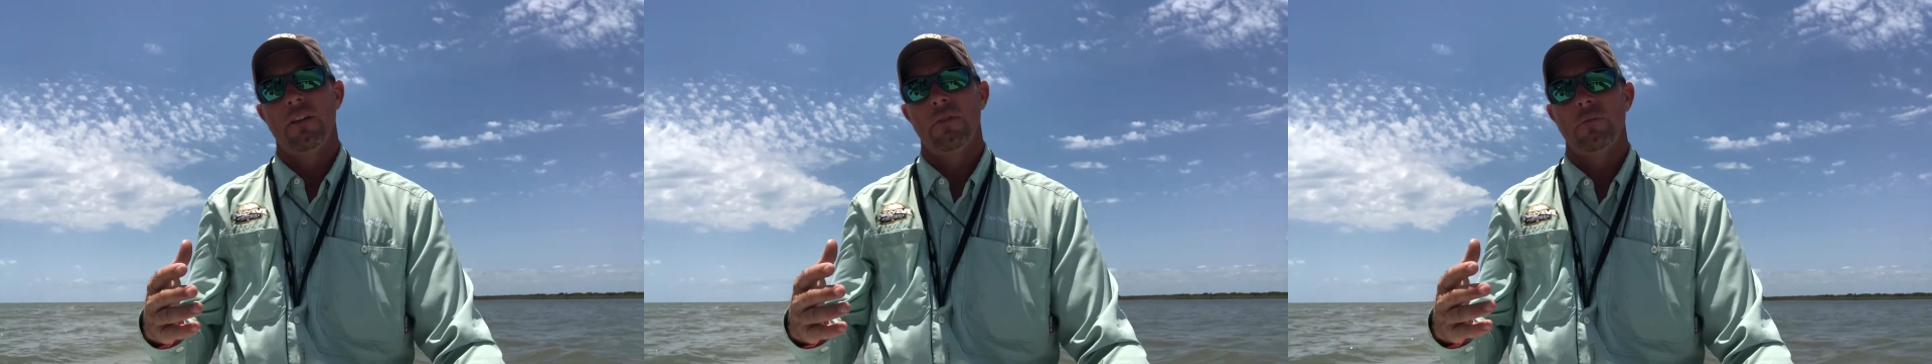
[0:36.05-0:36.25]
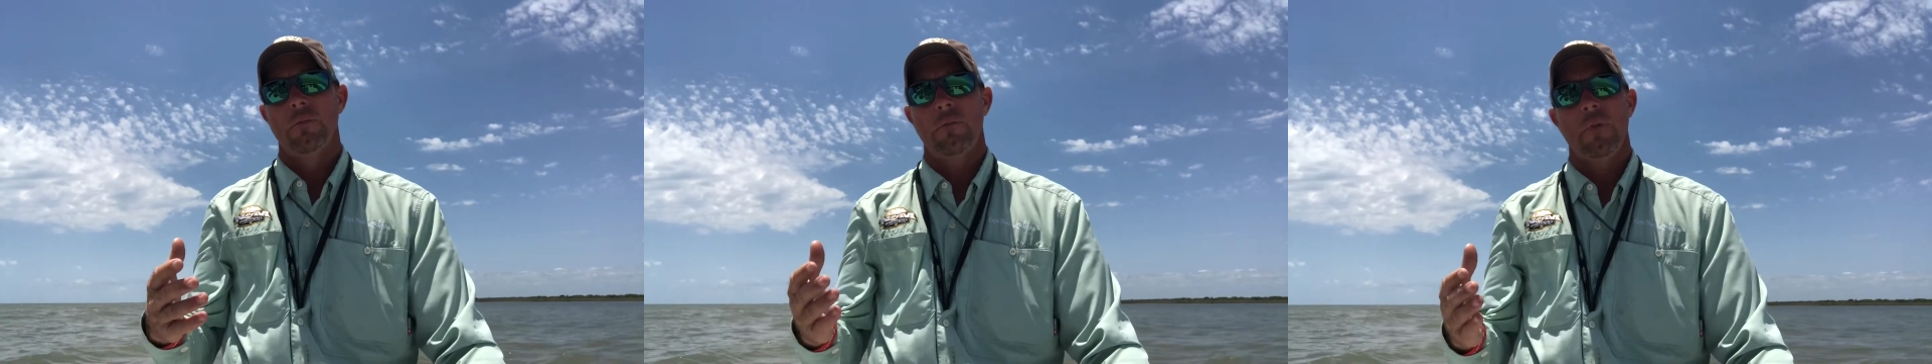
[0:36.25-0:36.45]

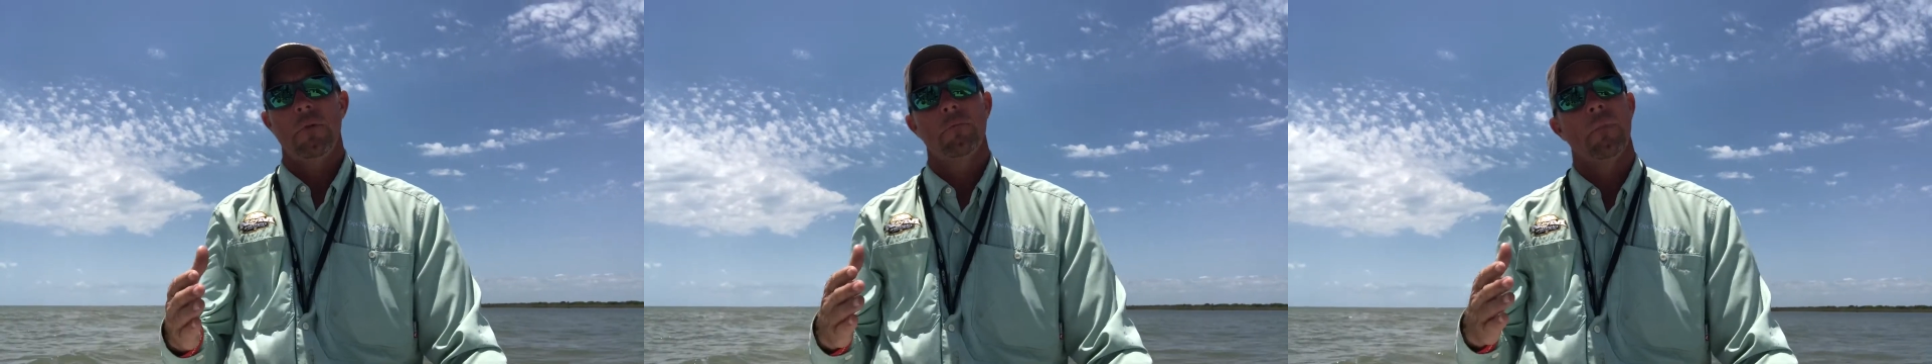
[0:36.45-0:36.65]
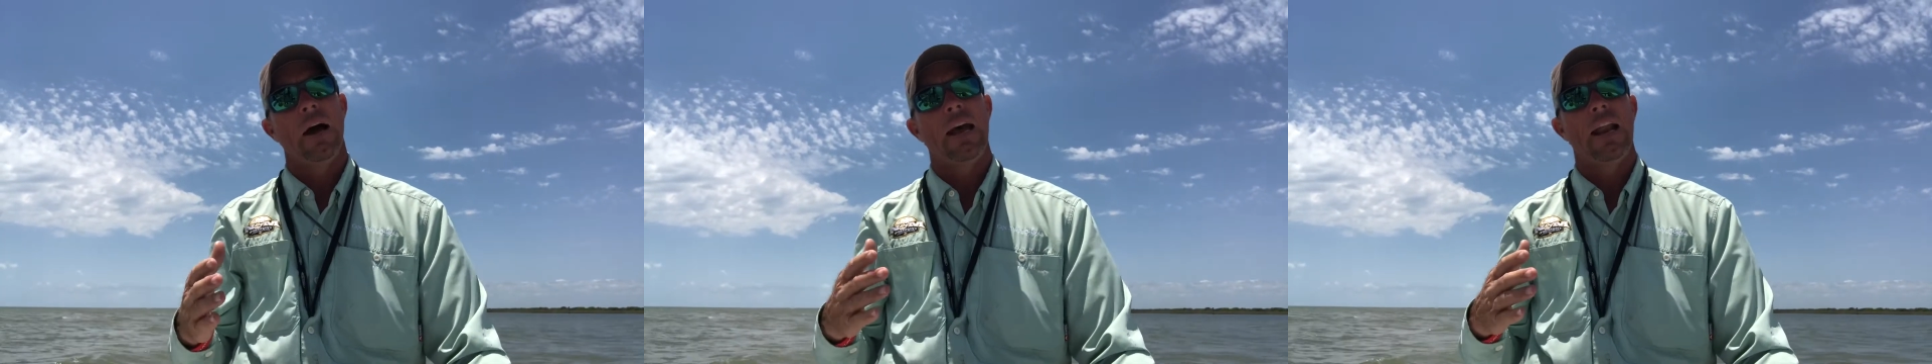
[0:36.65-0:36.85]

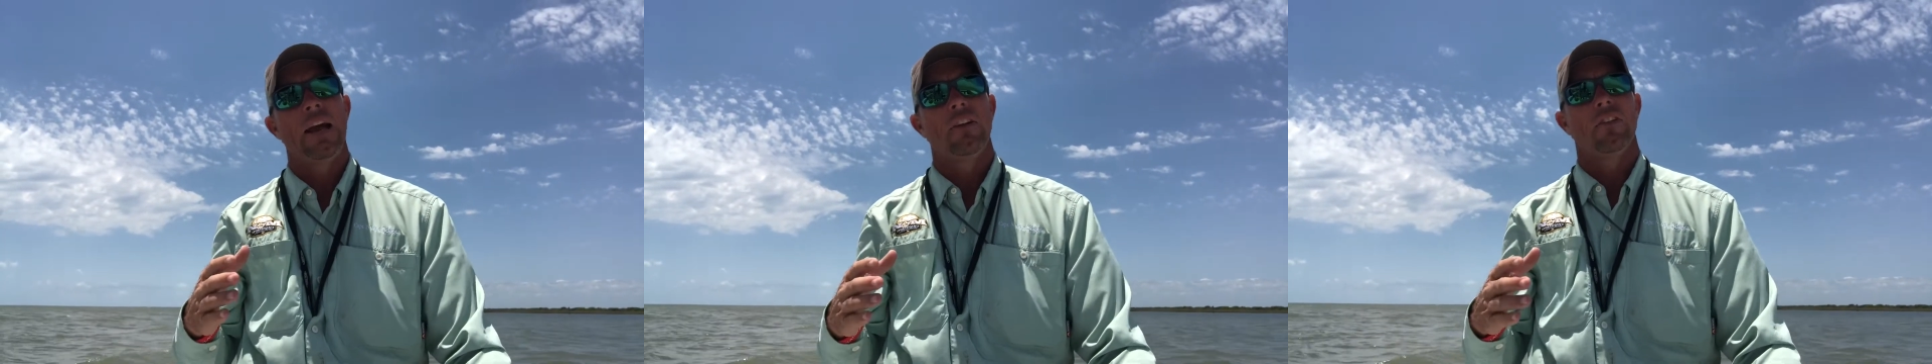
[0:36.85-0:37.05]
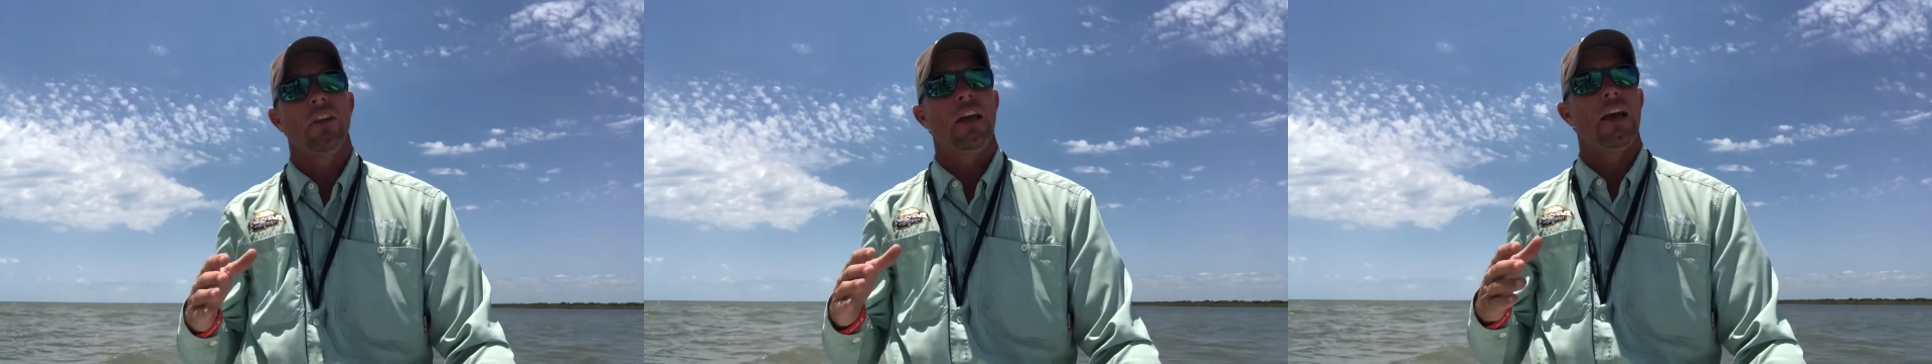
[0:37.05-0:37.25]
It might
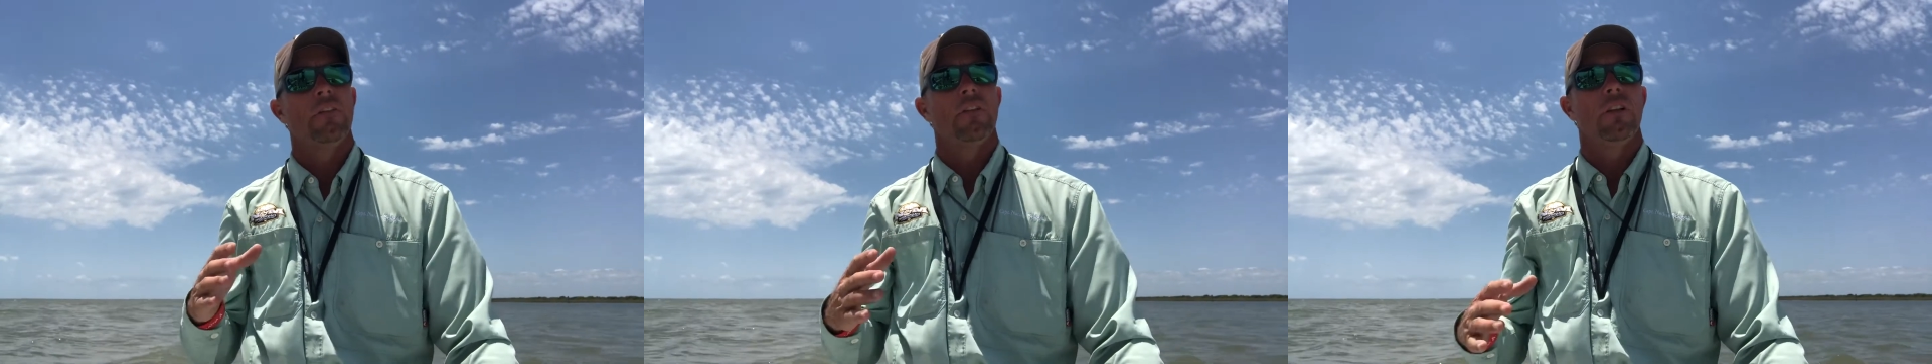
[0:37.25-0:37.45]
actually have a